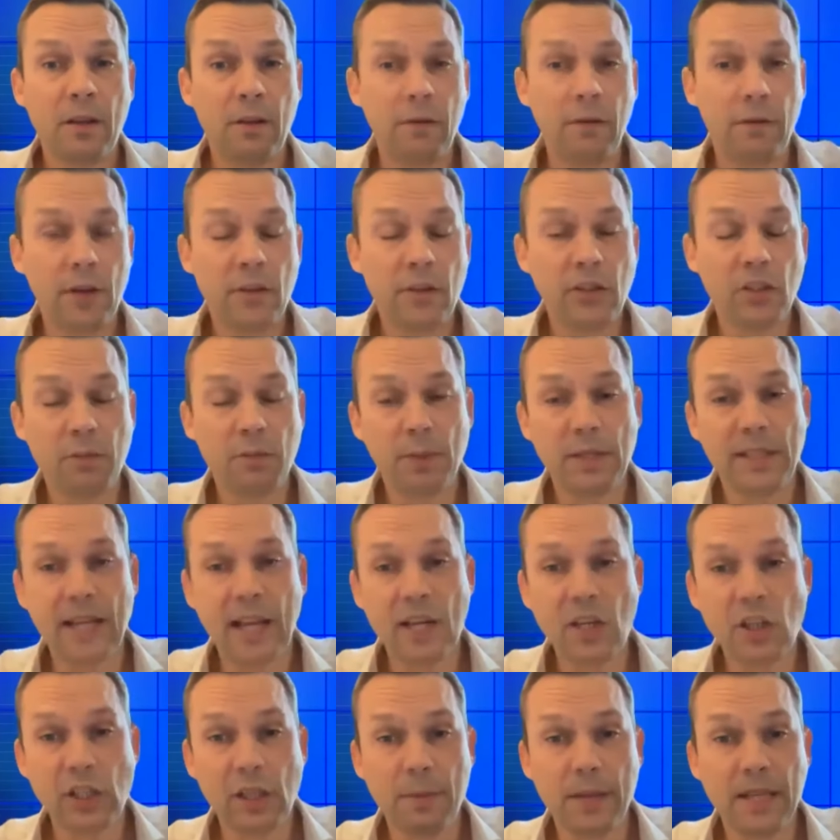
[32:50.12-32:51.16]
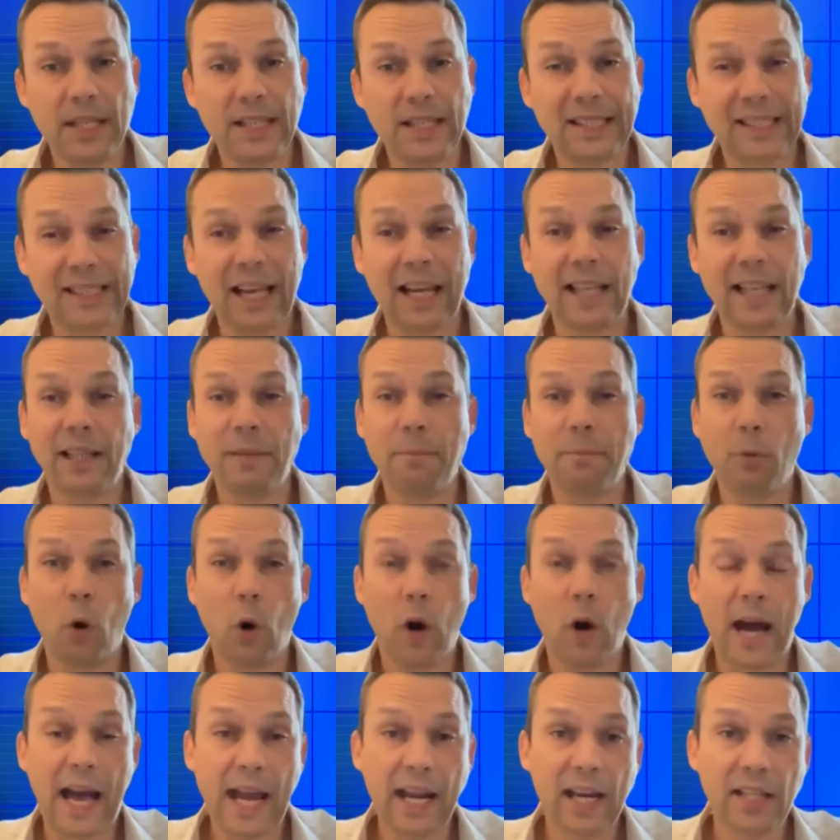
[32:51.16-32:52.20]
versus potentially being slightly
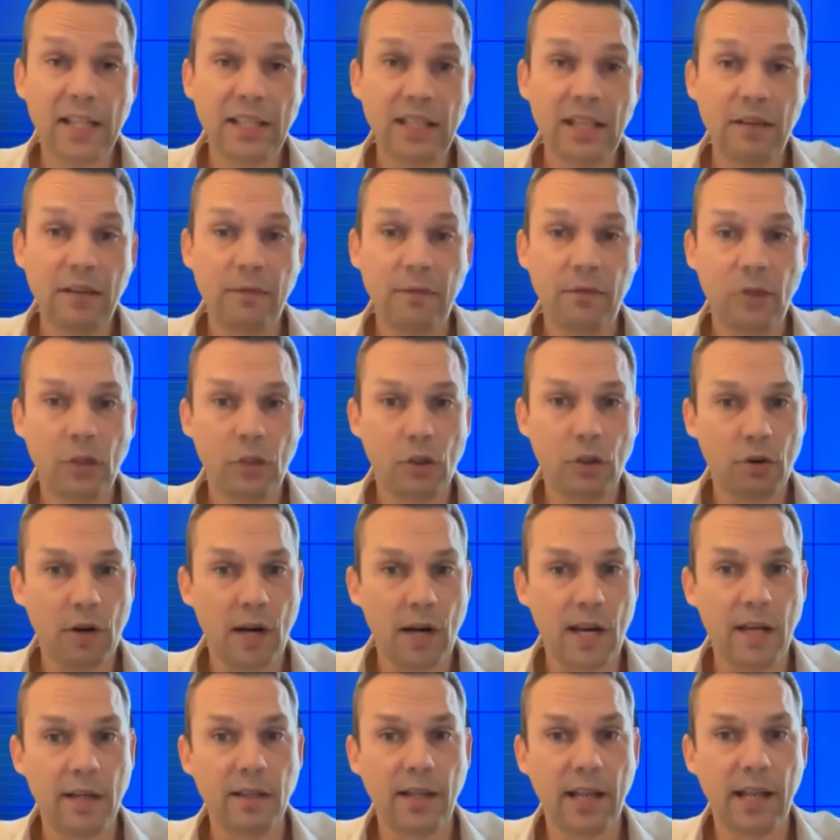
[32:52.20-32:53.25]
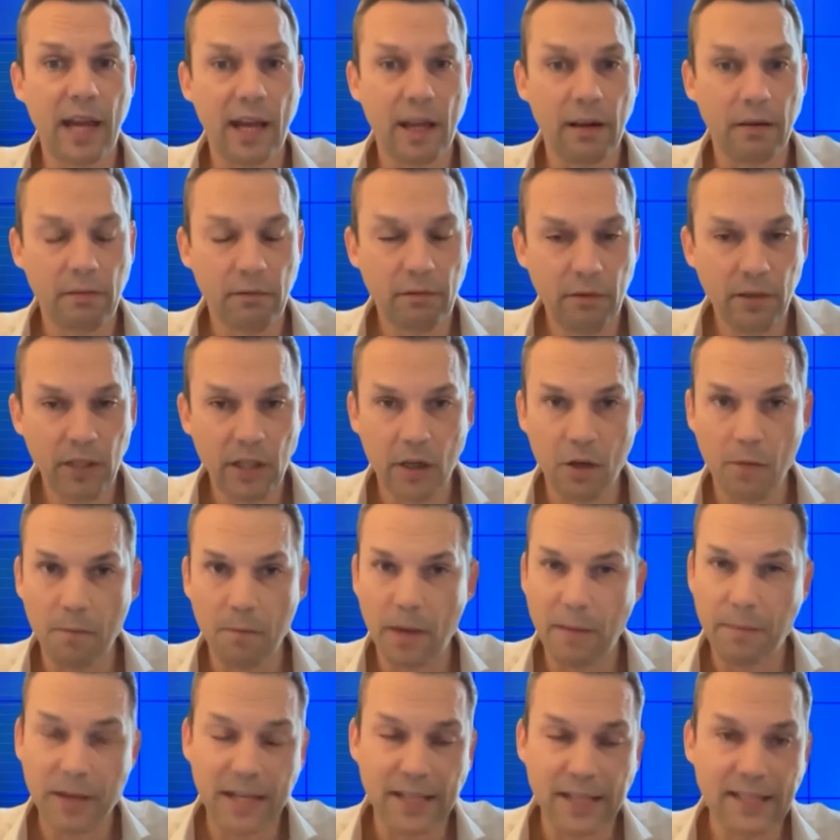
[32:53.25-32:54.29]
more active to try and get, you know,
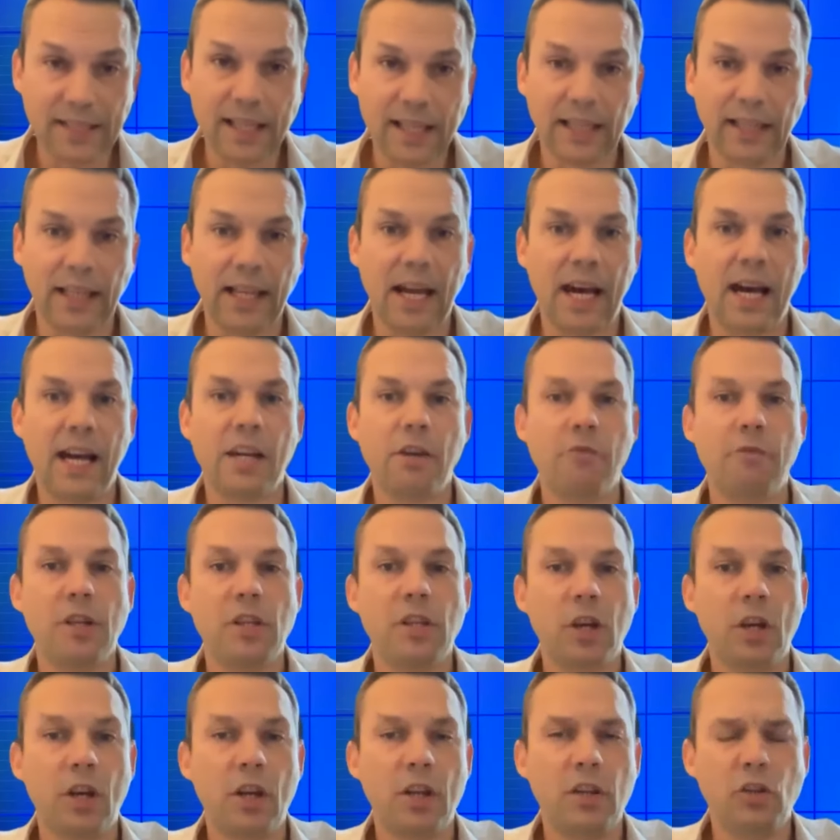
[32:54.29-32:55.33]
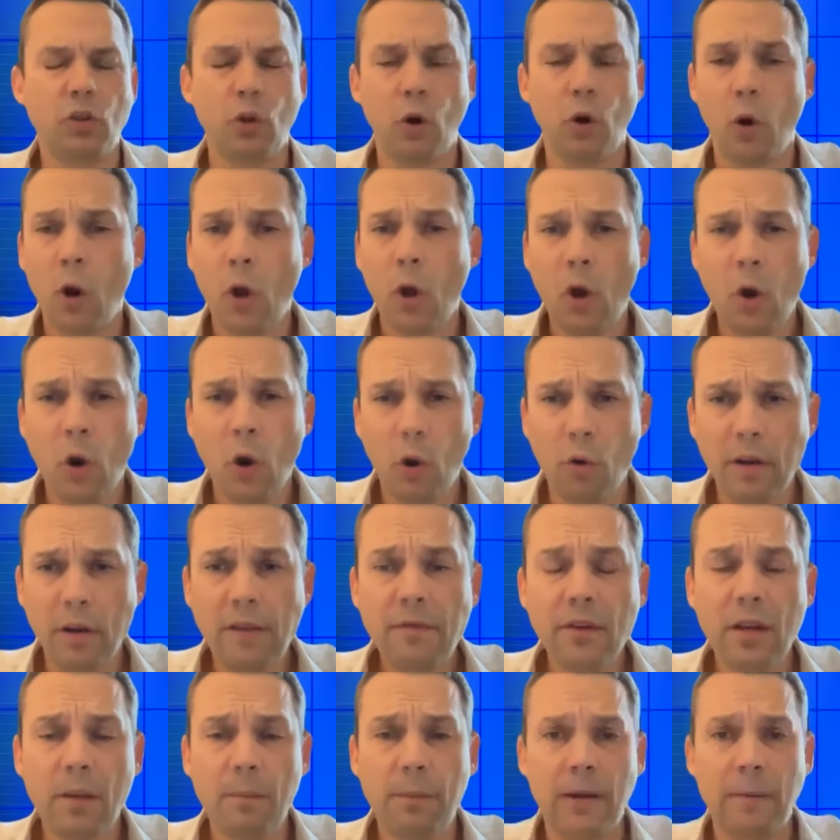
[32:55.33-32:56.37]
maybe slightly higher returns or
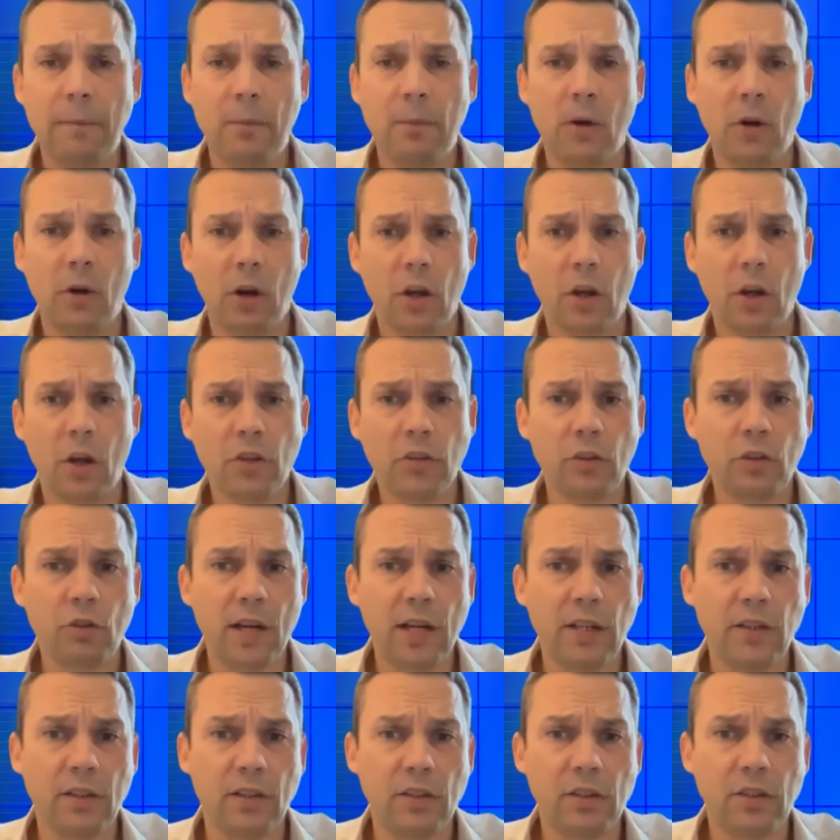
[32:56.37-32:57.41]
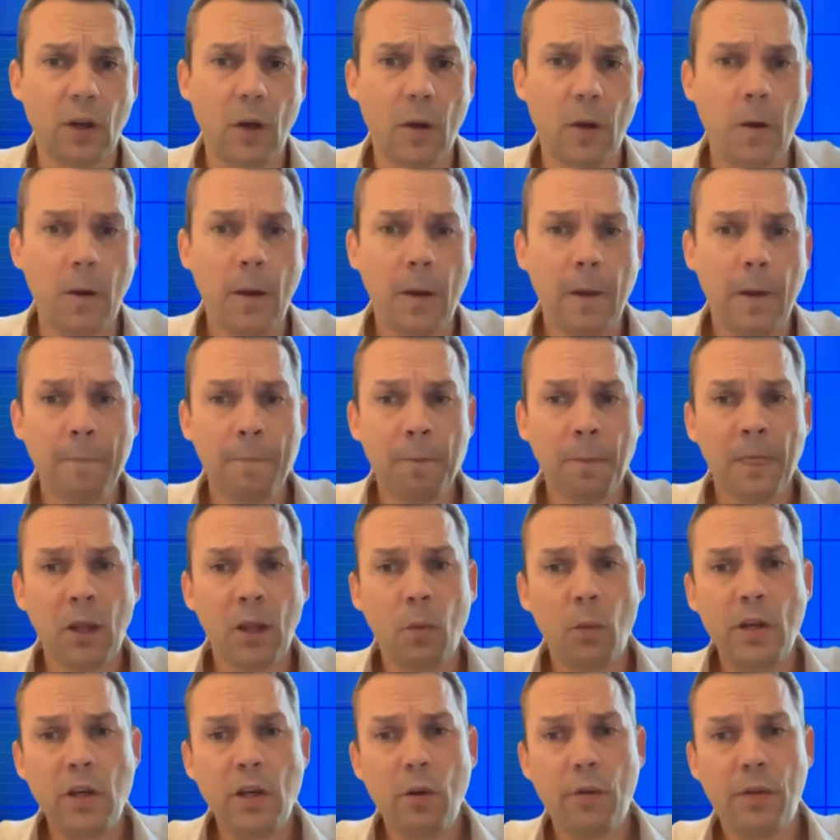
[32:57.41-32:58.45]
even a bit more concentrated. So
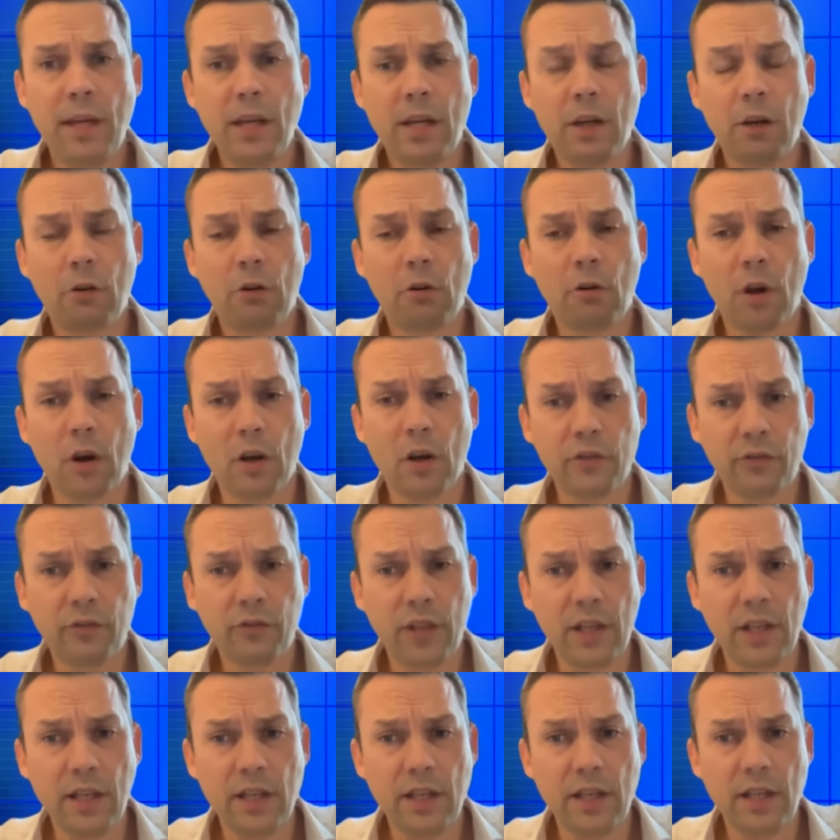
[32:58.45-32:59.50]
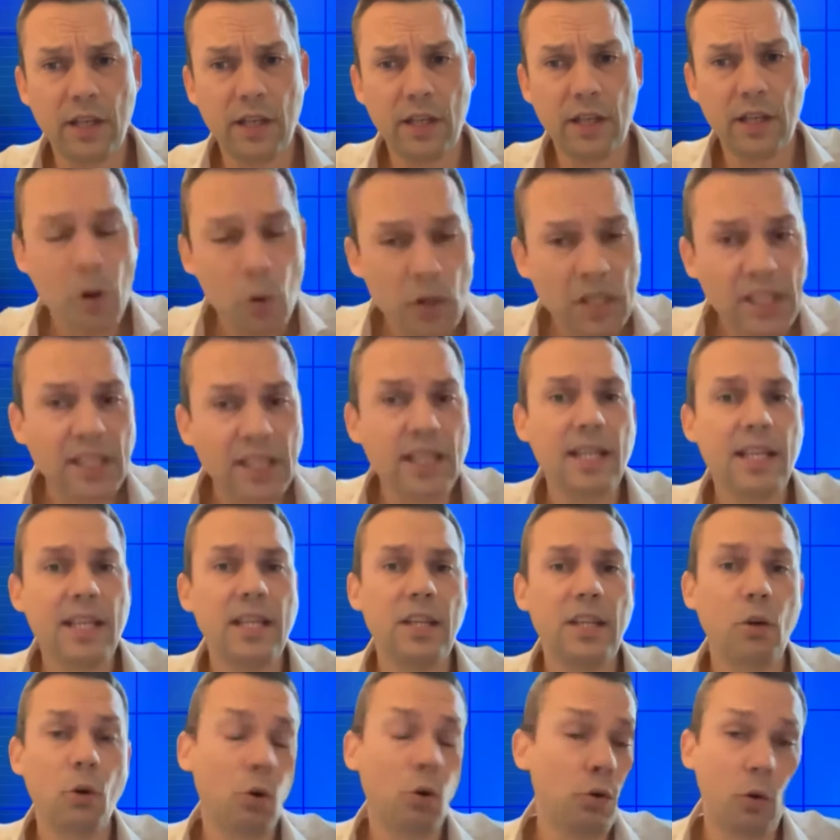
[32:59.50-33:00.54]
when you think across the
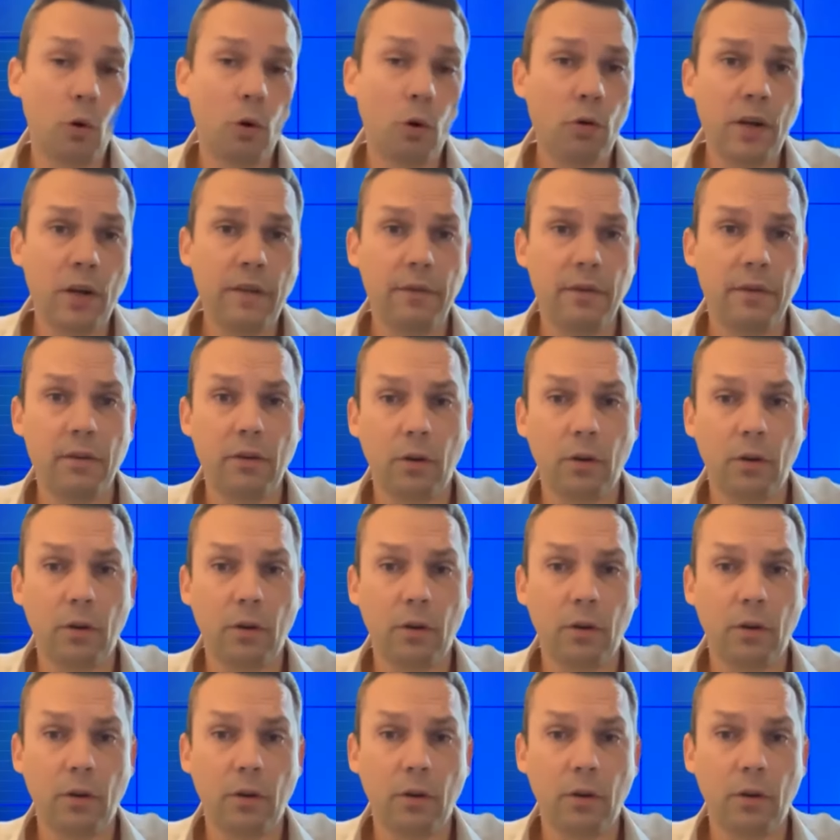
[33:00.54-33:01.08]
equity or even